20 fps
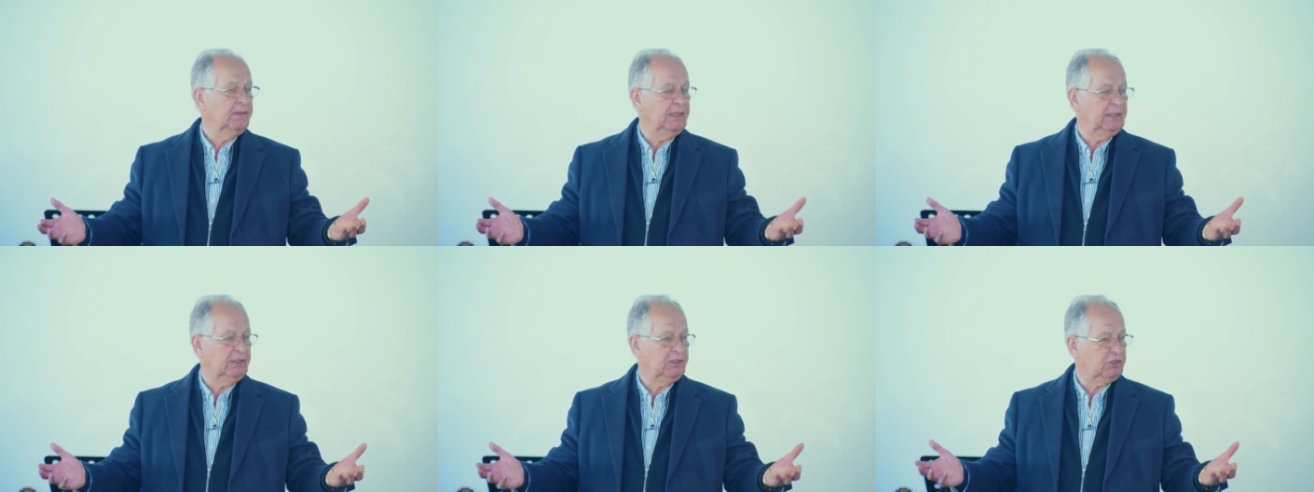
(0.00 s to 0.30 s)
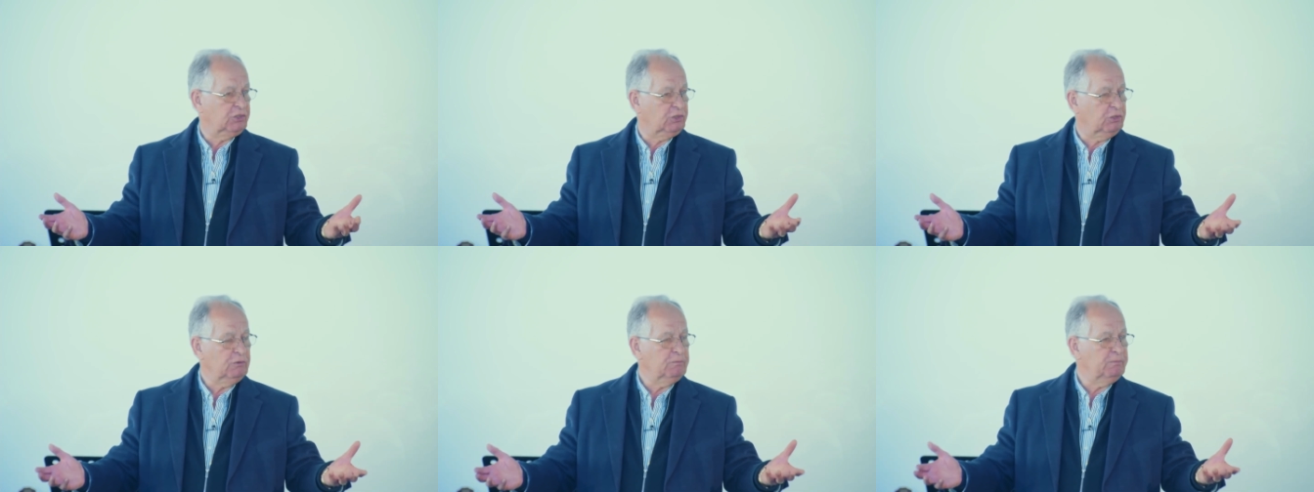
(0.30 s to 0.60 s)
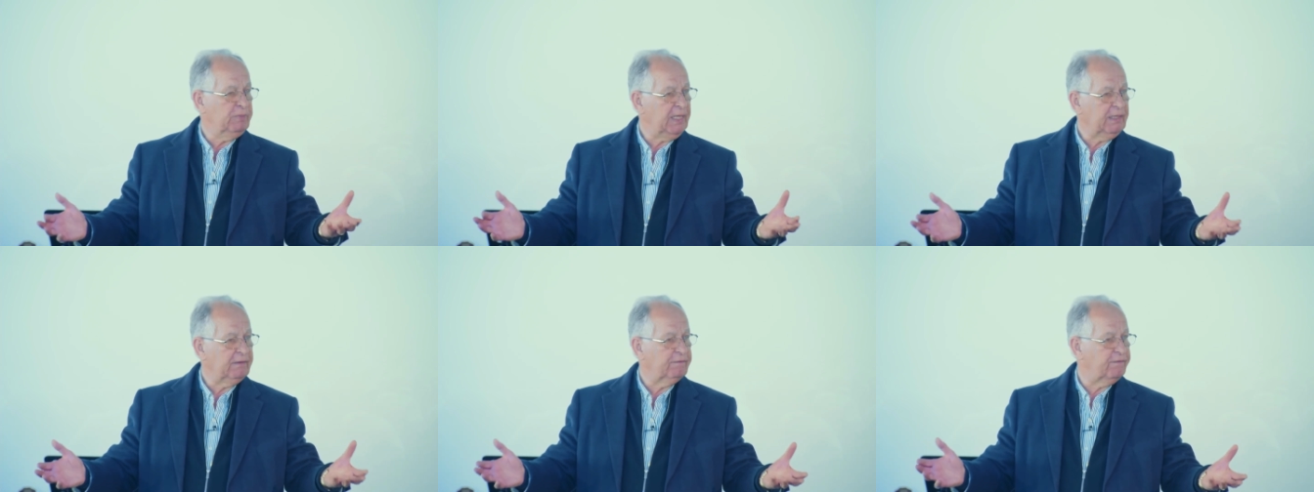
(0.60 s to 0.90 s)
It's too
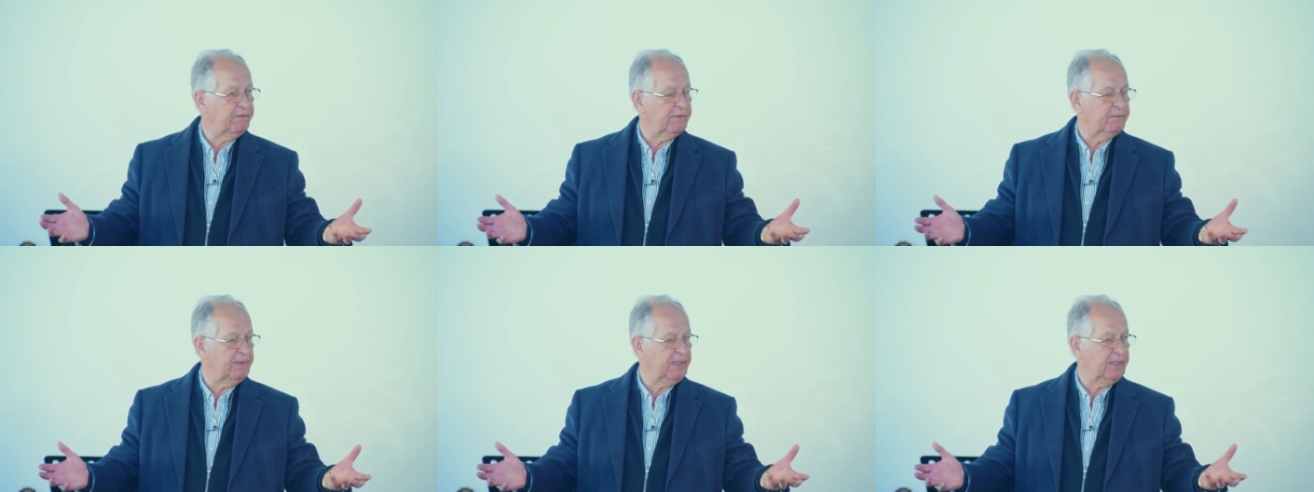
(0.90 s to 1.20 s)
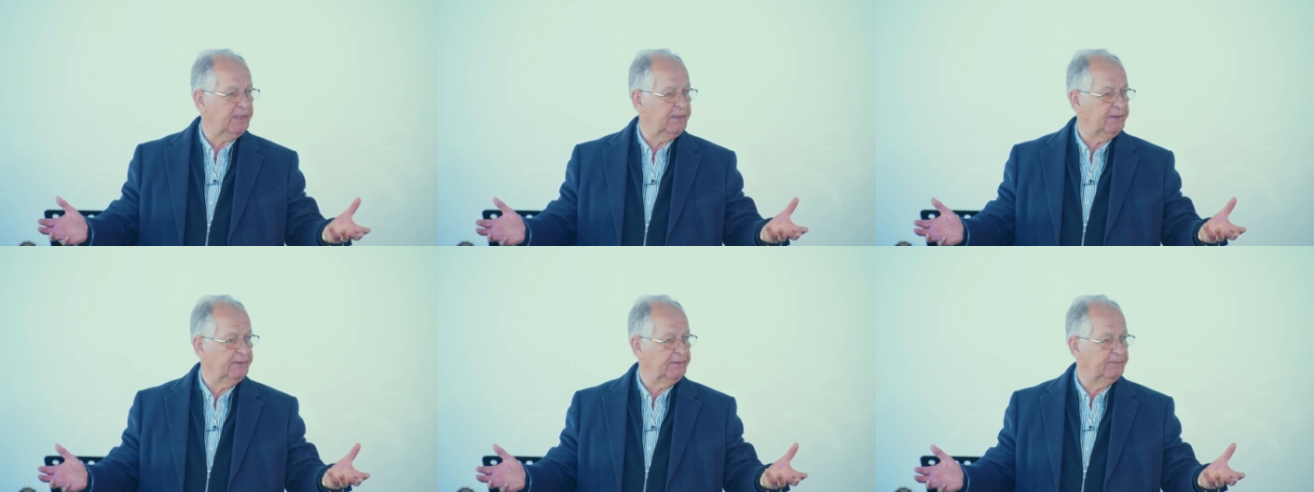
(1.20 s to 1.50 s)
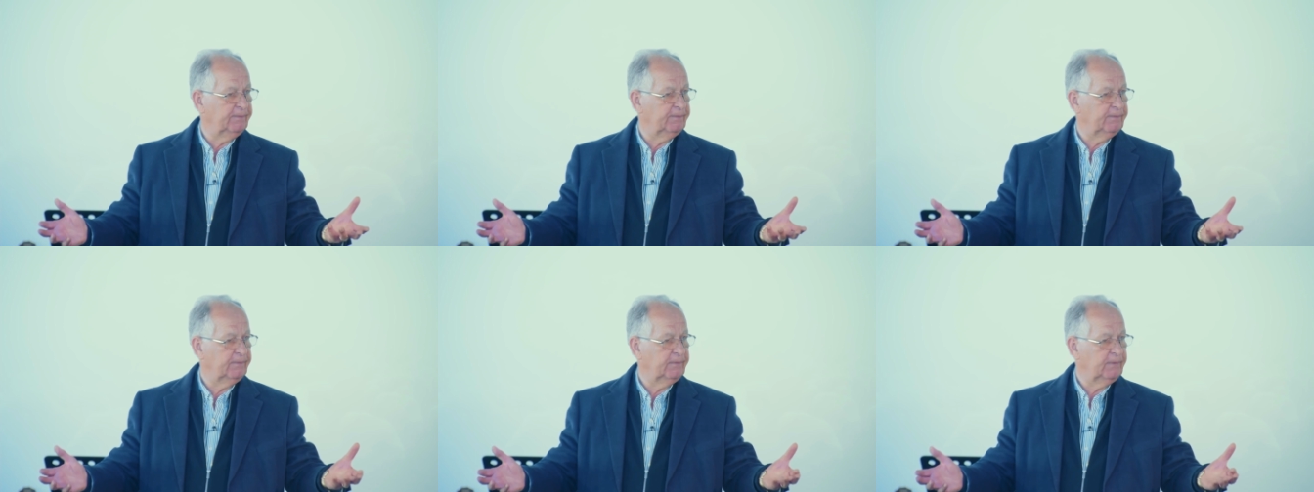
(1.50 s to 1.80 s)
big for me.
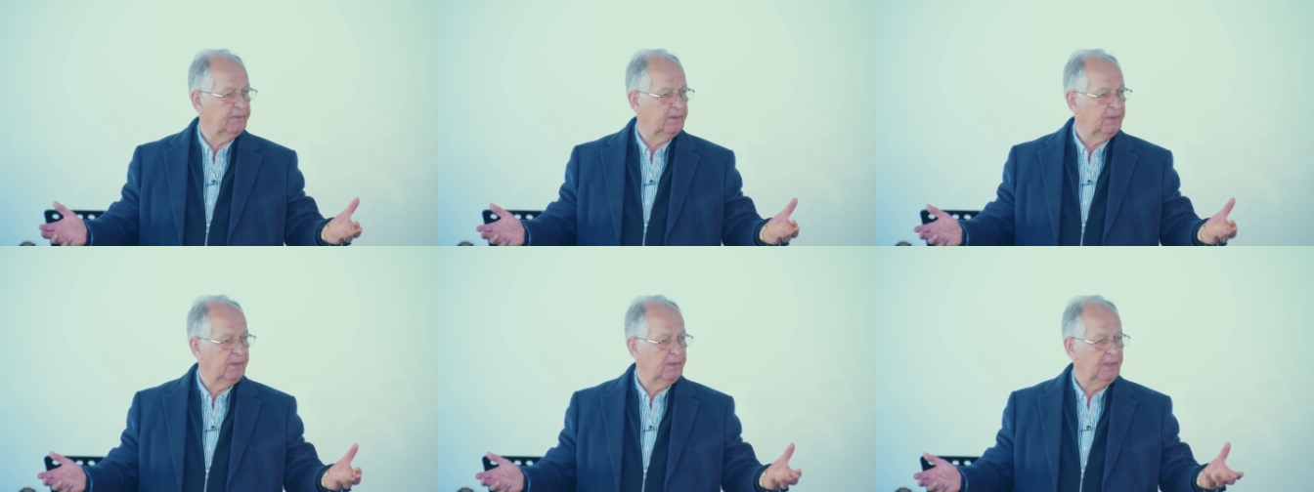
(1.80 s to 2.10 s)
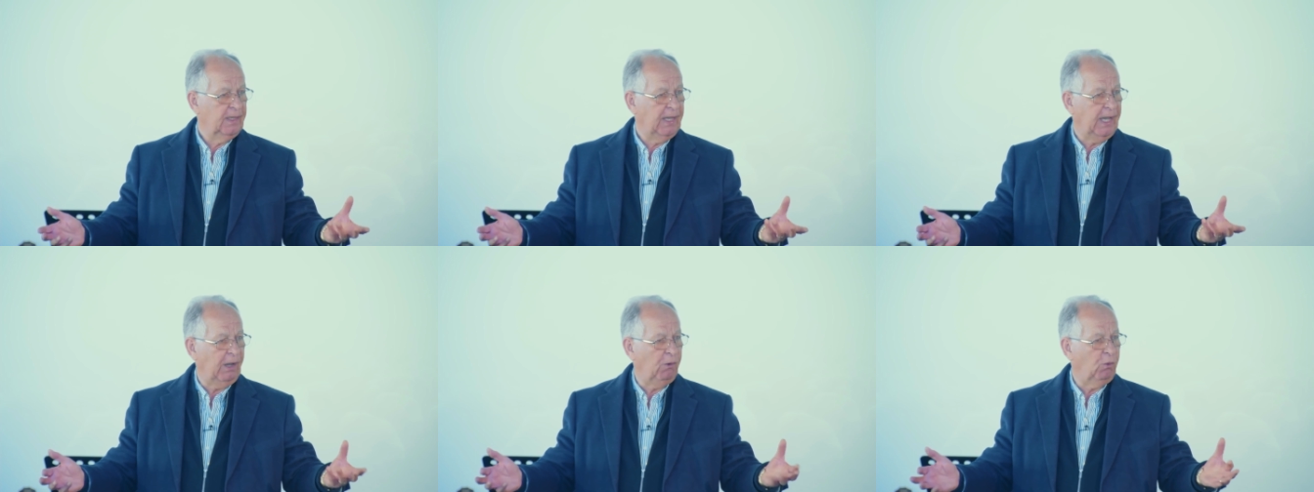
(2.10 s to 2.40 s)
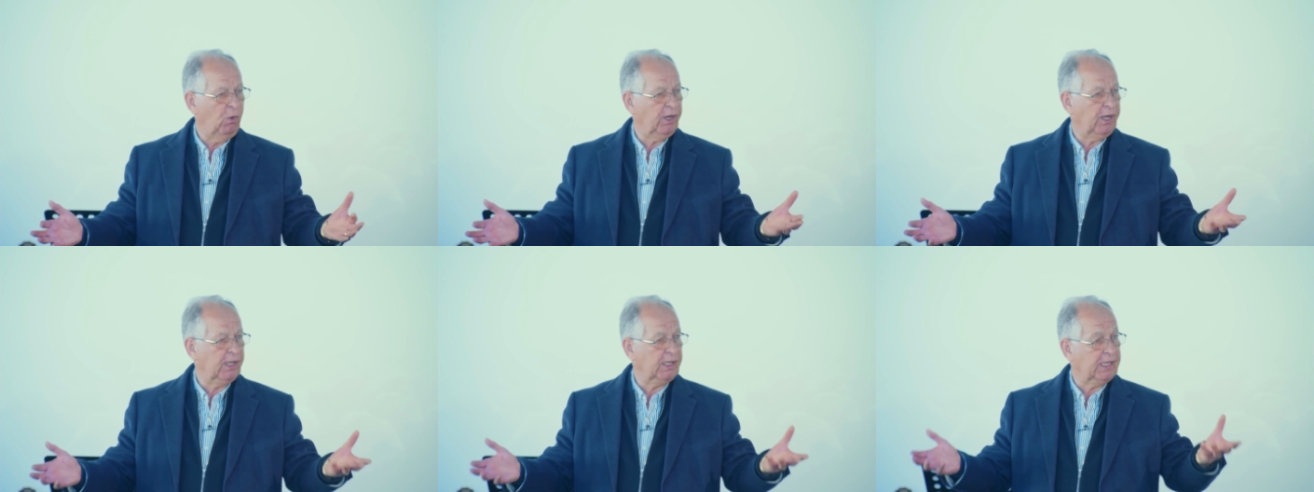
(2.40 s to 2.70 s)
I
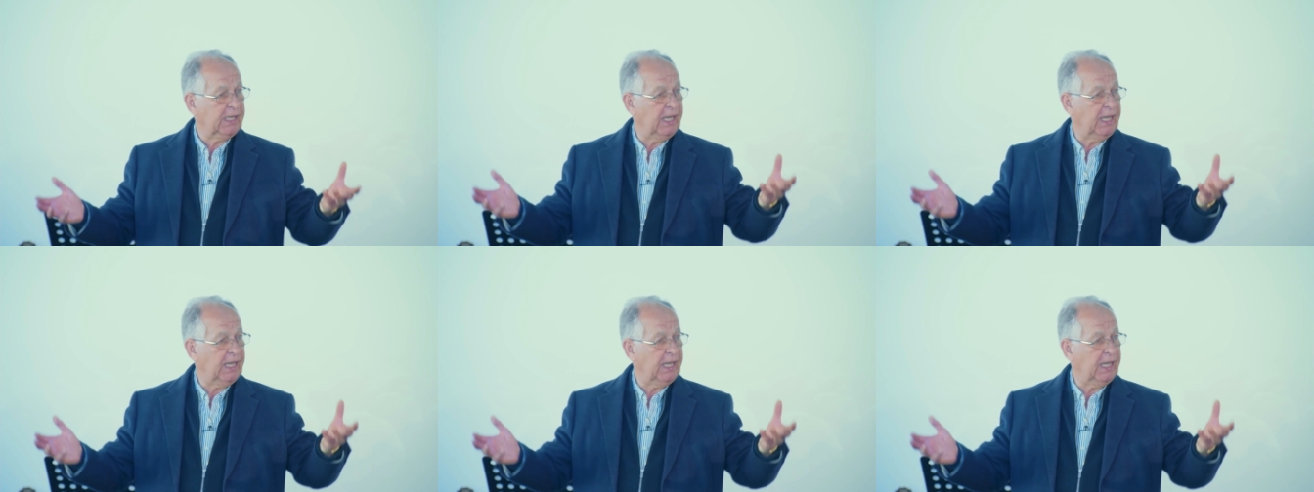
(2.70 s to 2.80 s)
want to